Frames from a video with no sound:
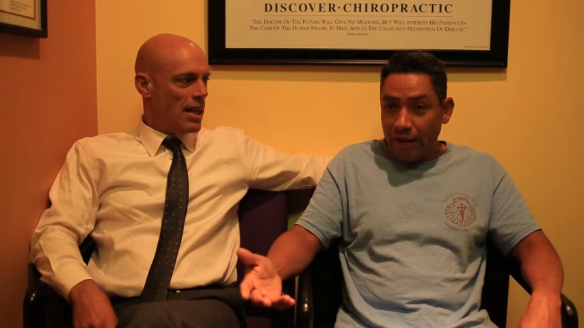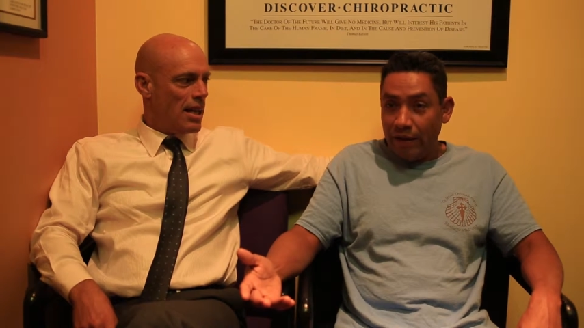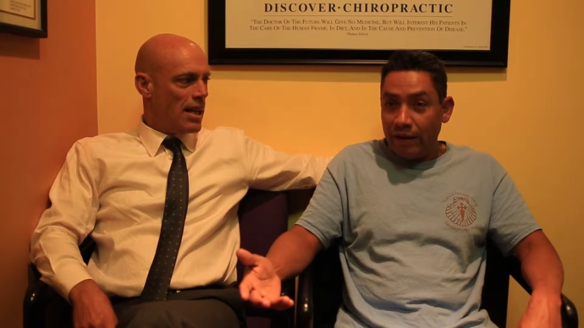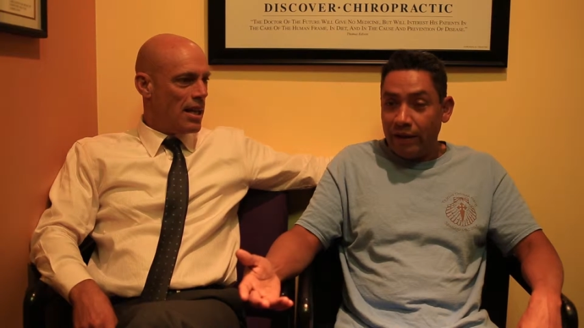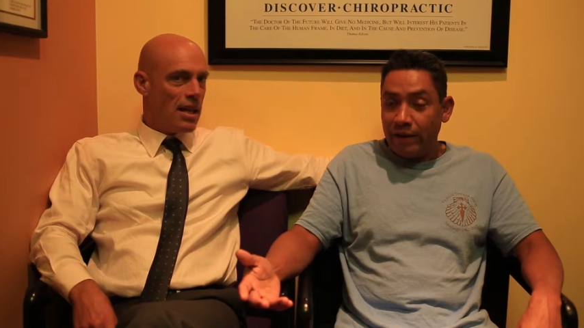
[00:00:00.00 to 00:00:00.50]

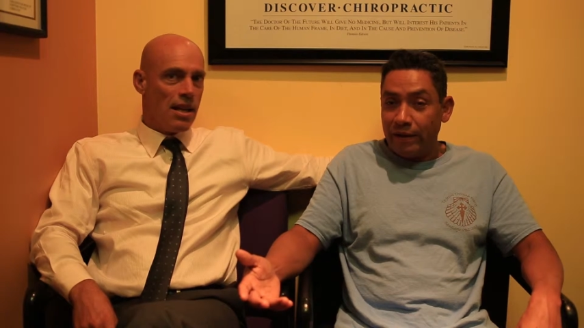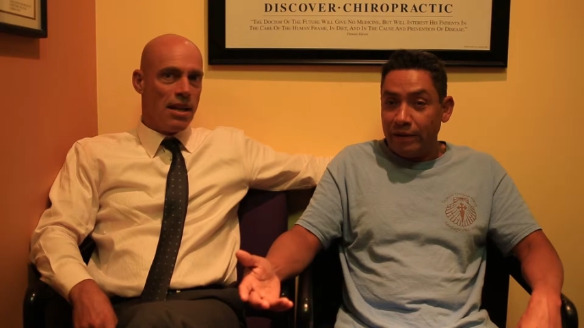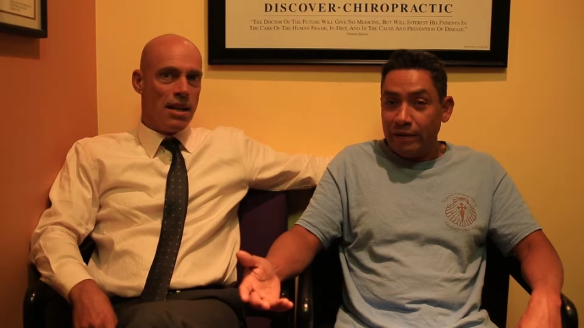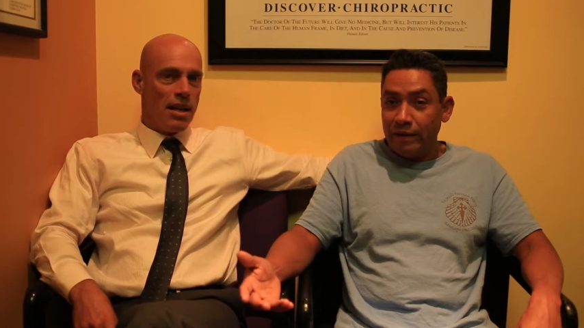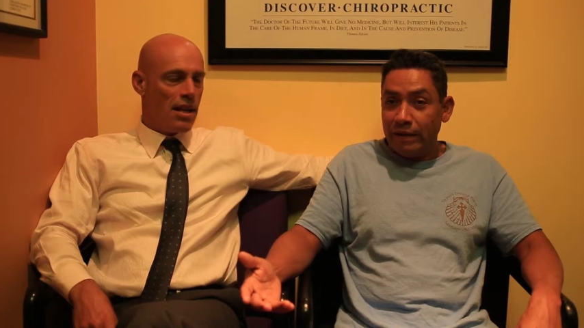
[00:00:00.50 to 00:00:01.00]

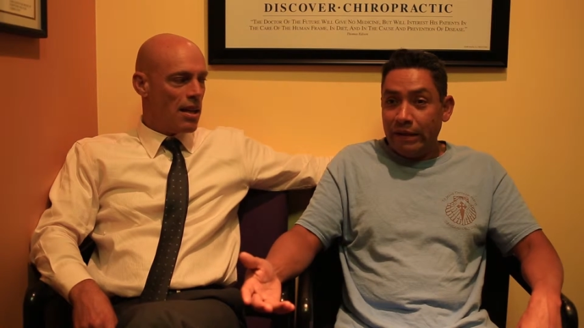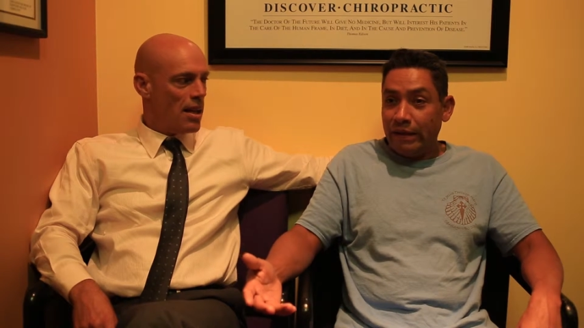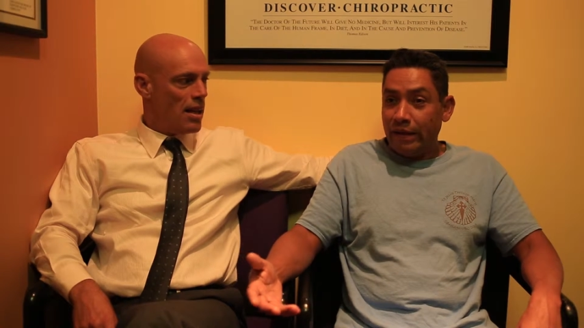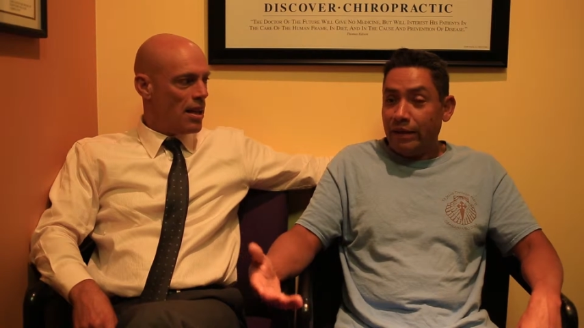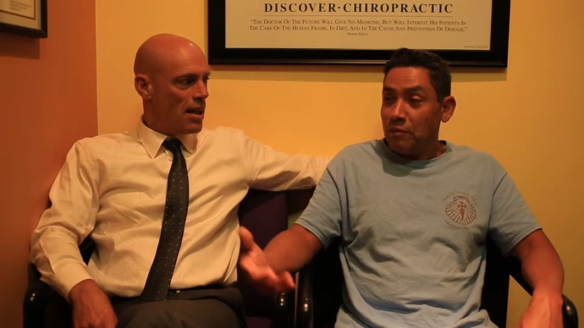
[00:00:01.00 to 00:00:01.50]
Speaker 1: Uh,
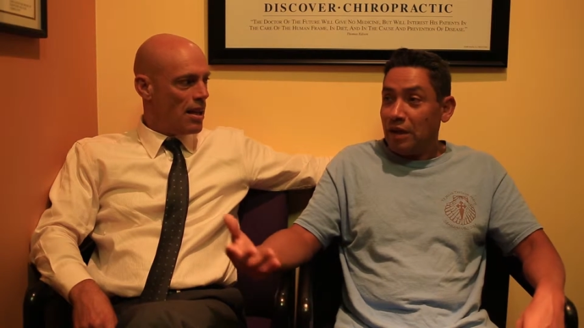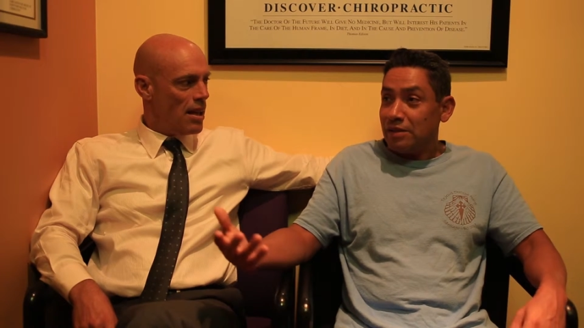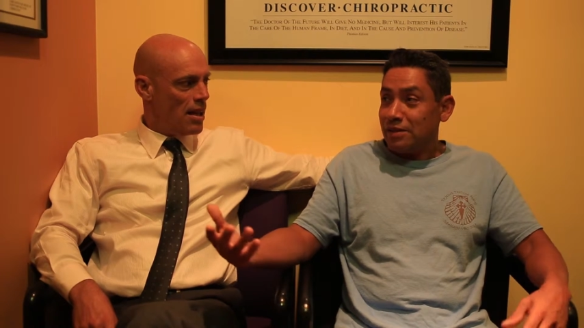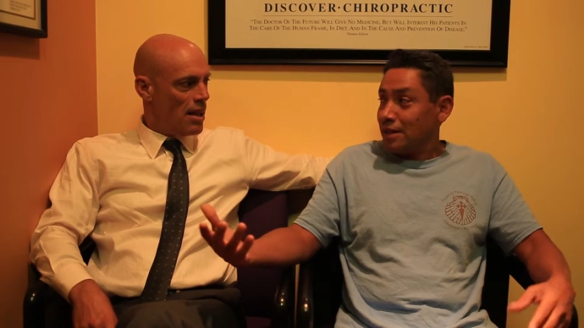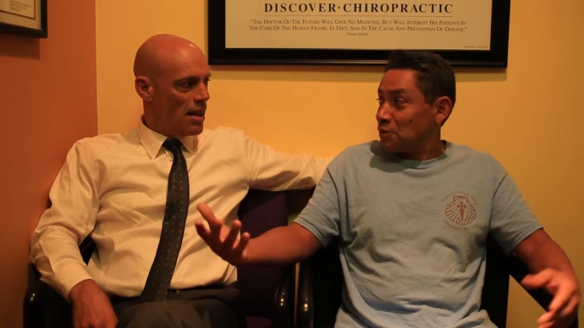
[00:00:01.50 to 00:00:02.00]
hey, my
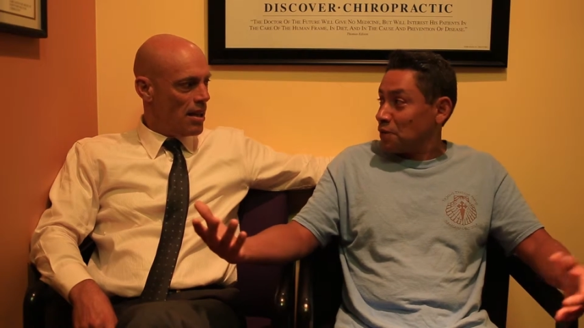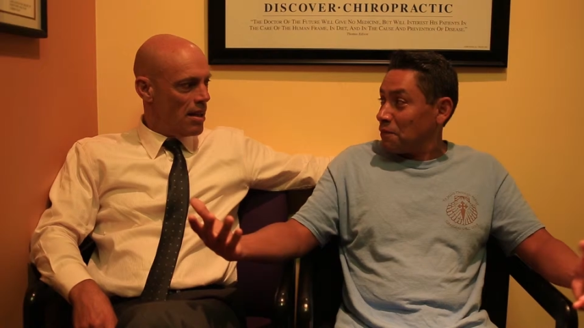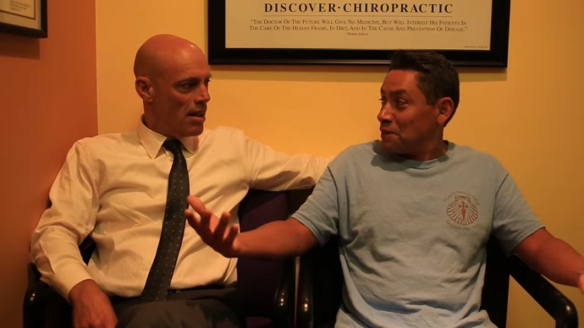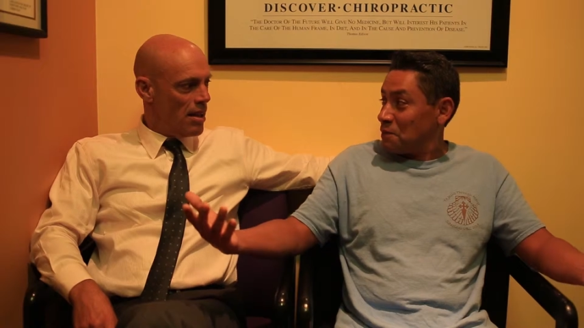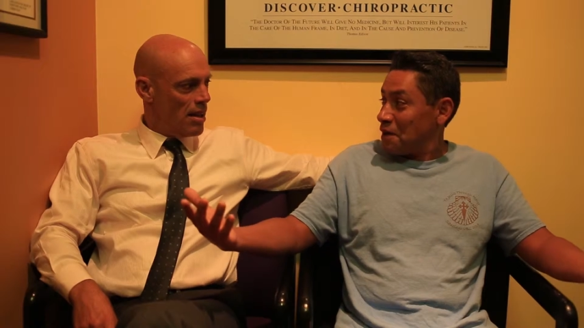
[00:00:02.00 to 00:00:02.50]
sex
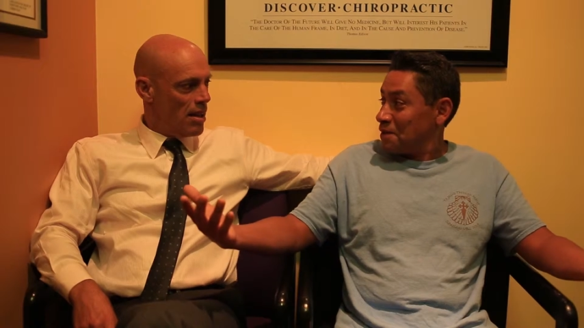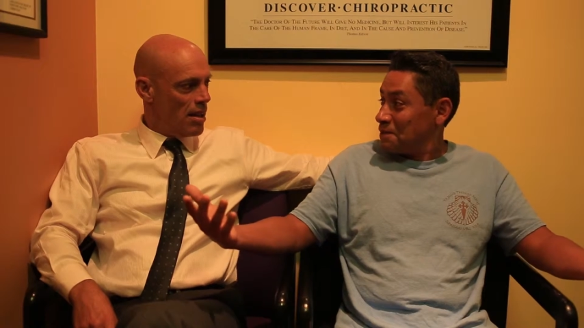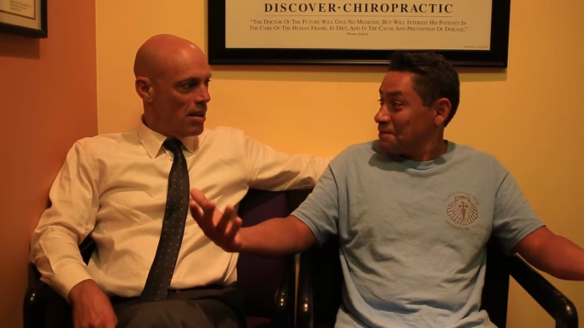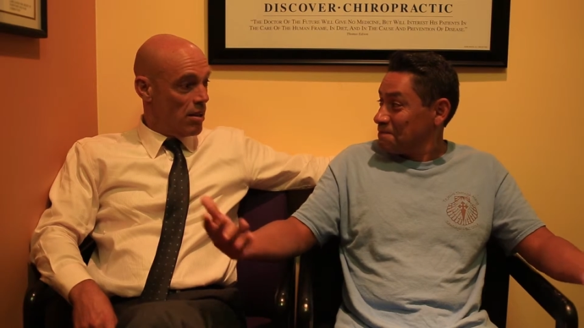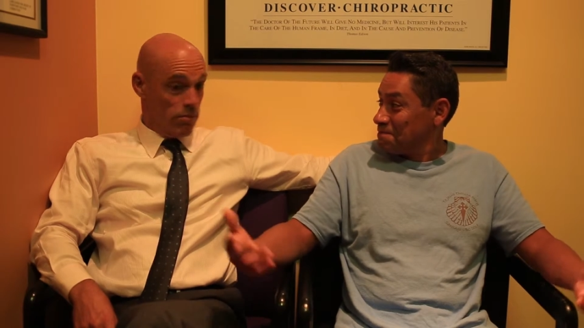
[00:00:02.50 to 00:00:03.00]
drive is better.
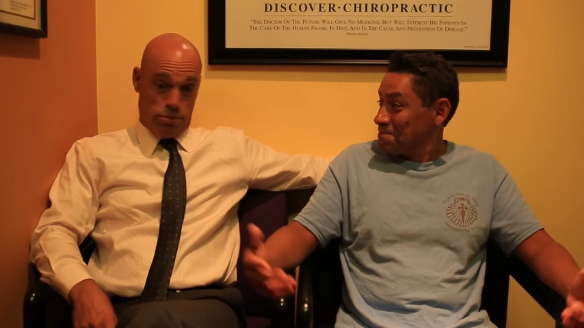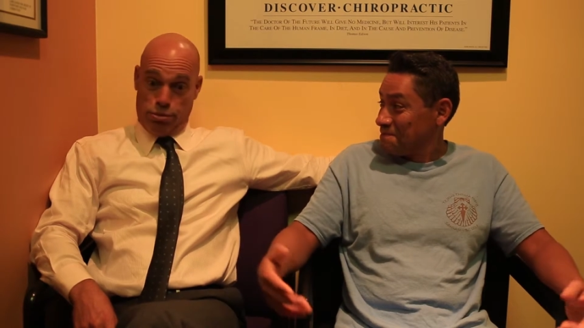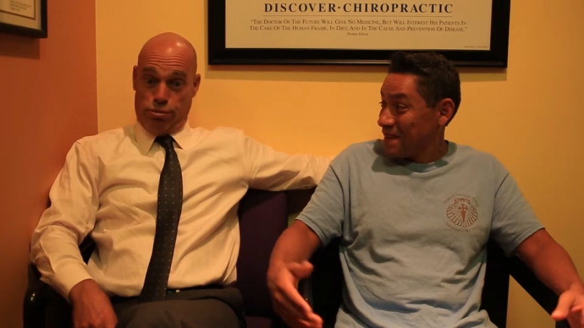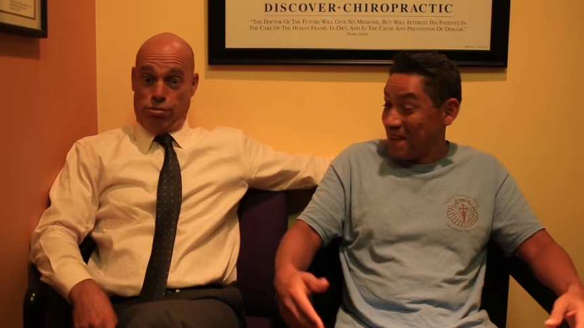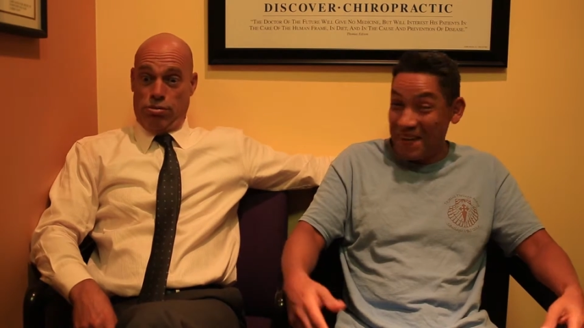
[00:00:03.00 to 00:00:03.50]

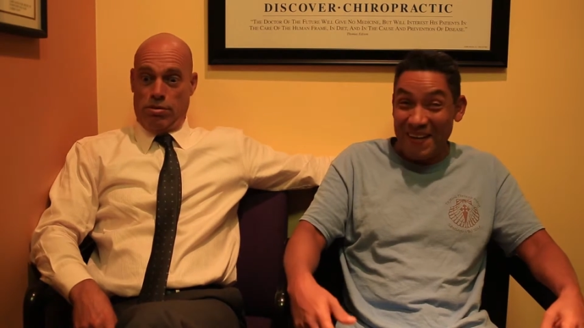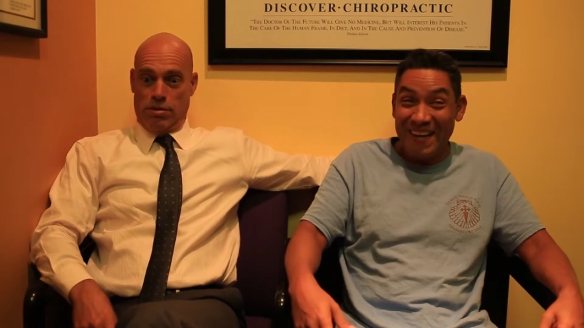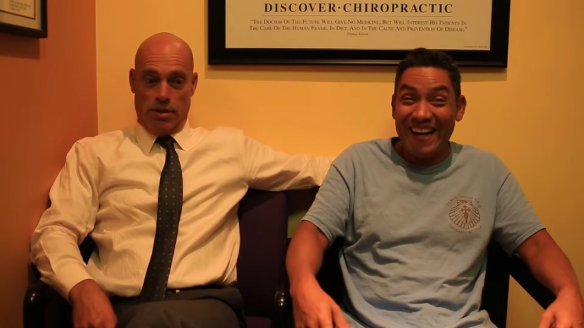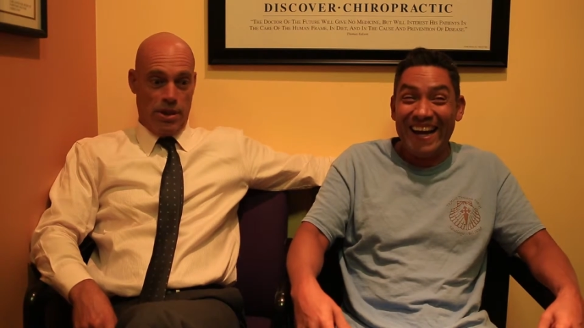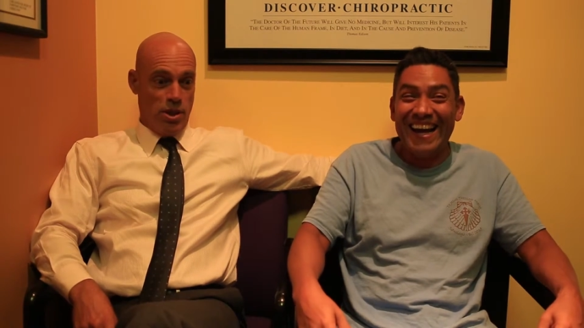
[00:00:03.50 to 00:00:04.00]

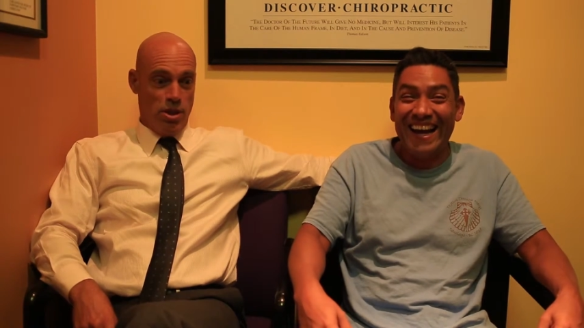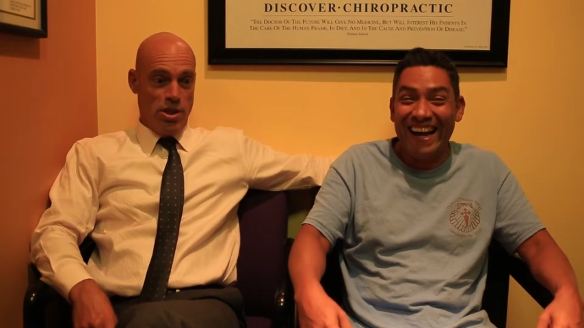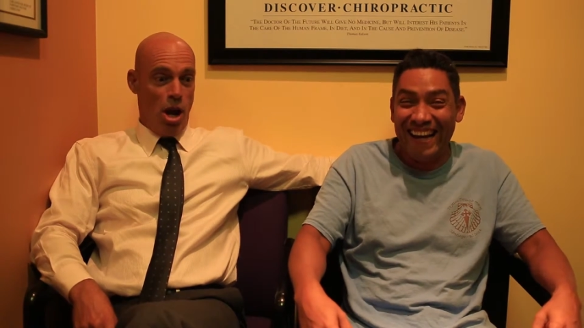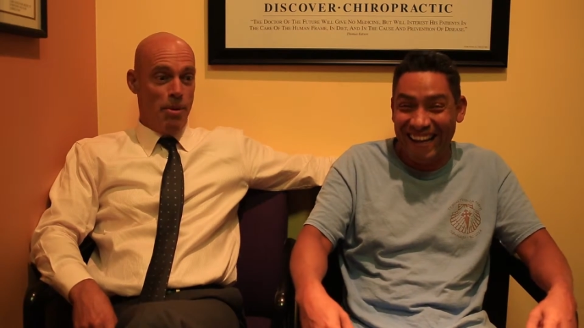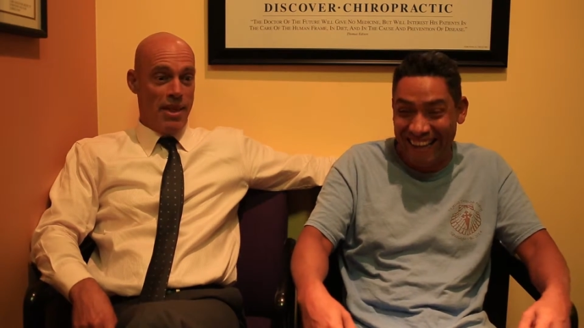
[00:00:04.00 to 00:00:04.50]
you
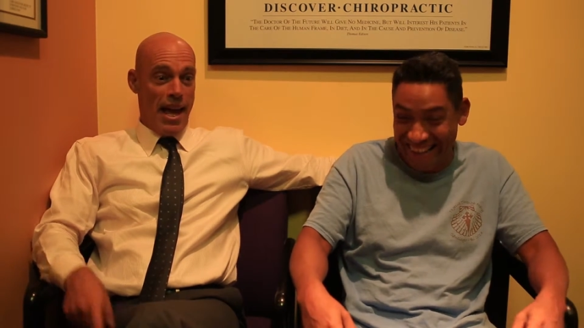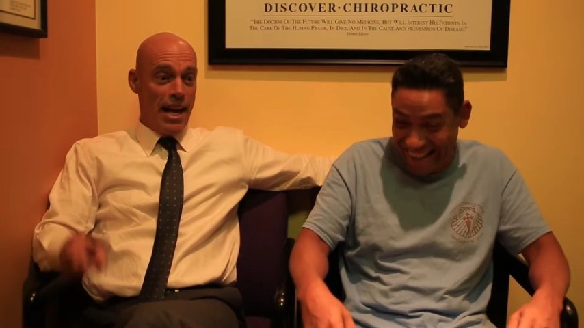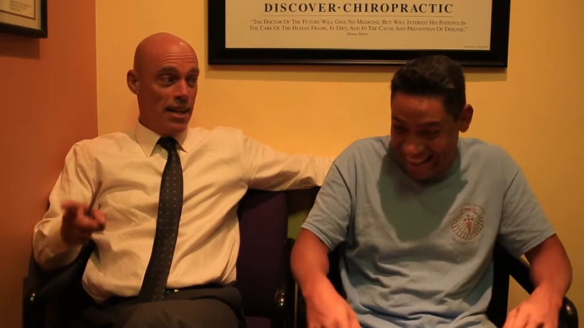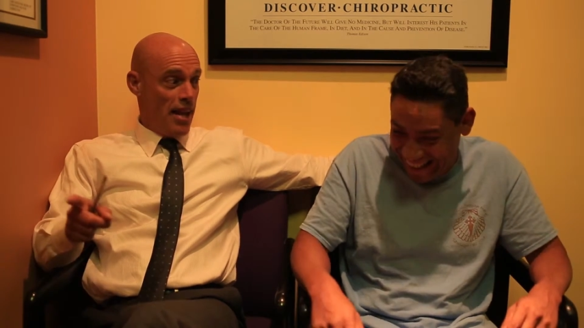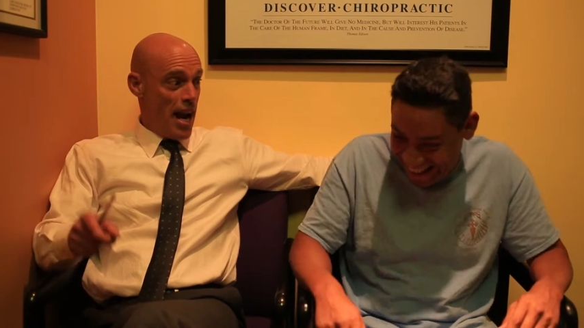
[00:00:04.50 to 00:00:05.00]
tell me that in